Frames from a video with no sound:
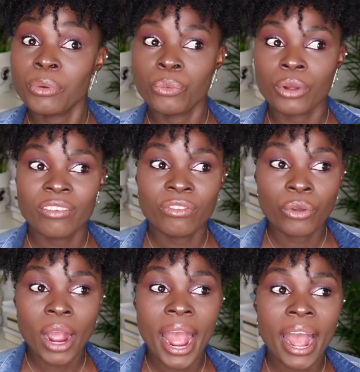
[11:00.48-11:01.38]
But if
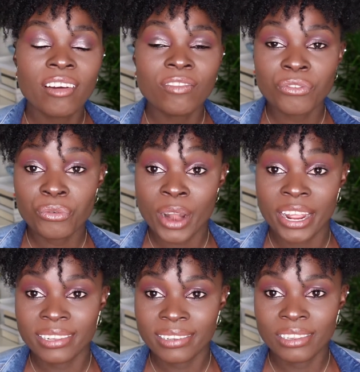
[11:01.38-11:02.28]
you have
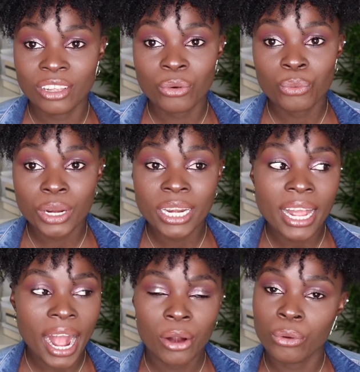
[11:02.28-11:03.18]
friends, they
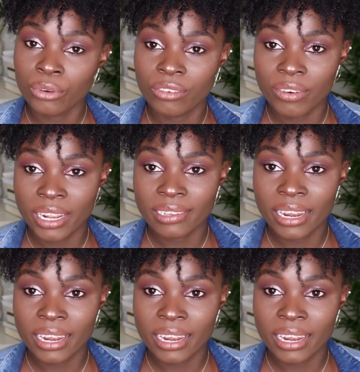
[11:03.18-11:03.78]
really are good friends.